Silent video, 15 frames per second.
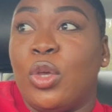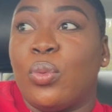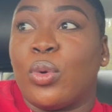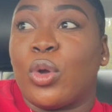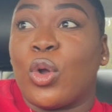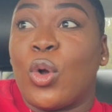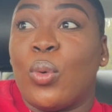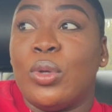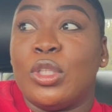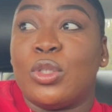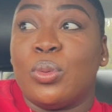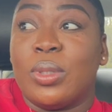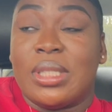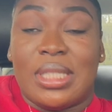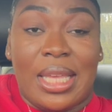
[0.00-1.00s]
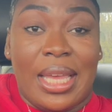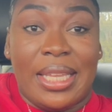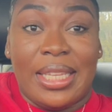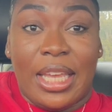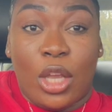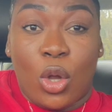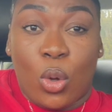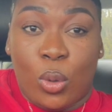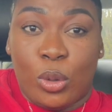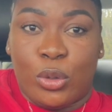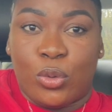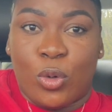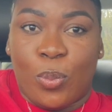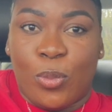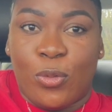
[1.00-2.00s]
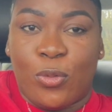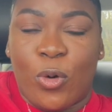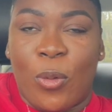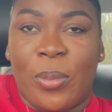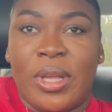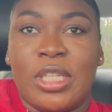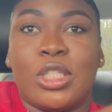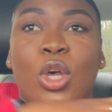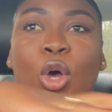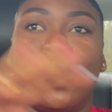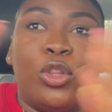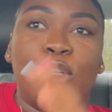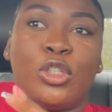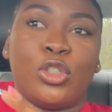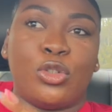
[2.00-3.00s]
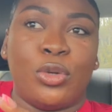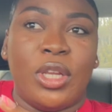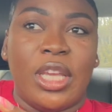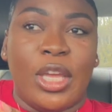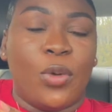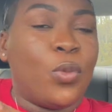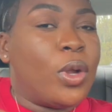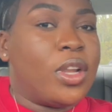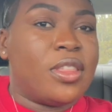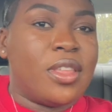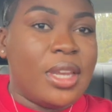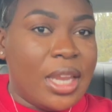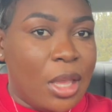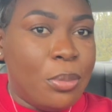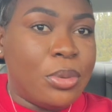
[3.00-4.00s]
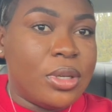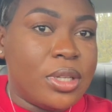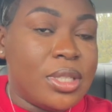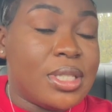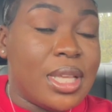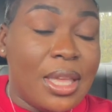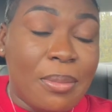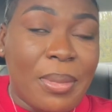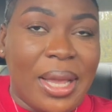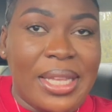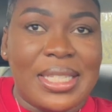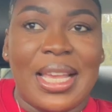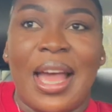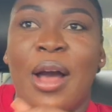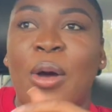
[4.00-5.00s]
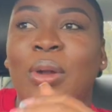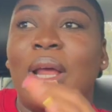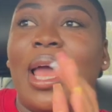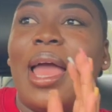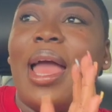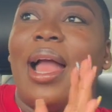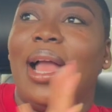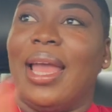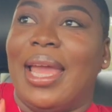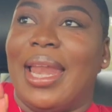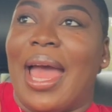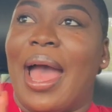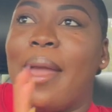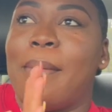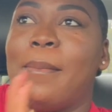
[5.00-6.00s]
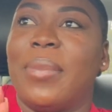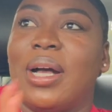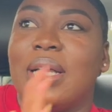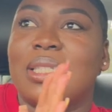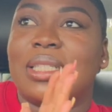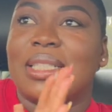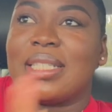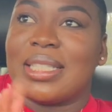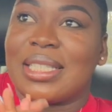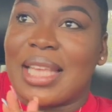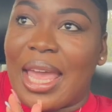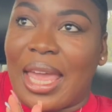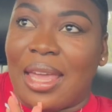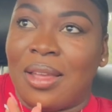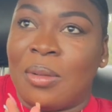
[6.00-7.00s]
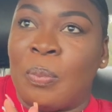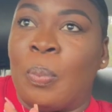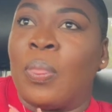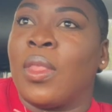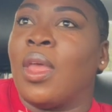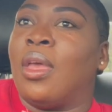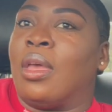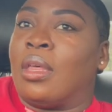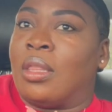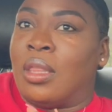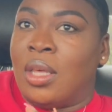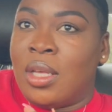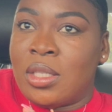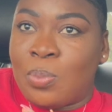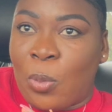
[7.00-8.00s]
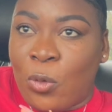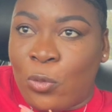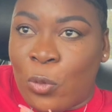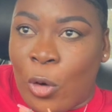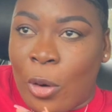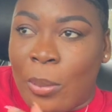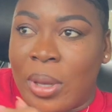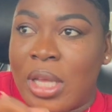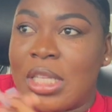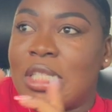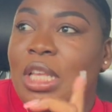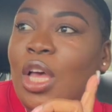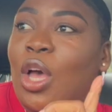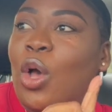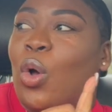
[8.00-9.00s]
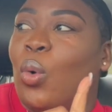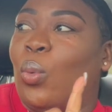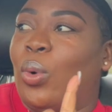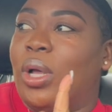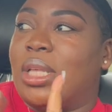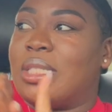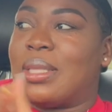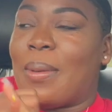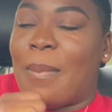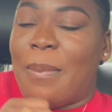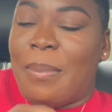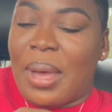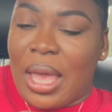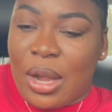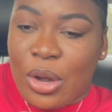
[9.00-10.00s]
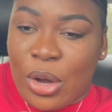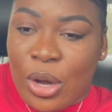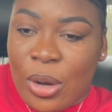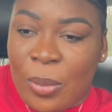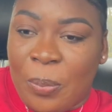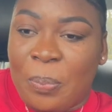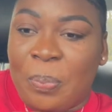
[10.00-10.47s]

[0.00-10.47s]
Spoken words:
were going to attend a cultural performance on the street in one of the neighborhoods in my town. And I must say, this performance was better,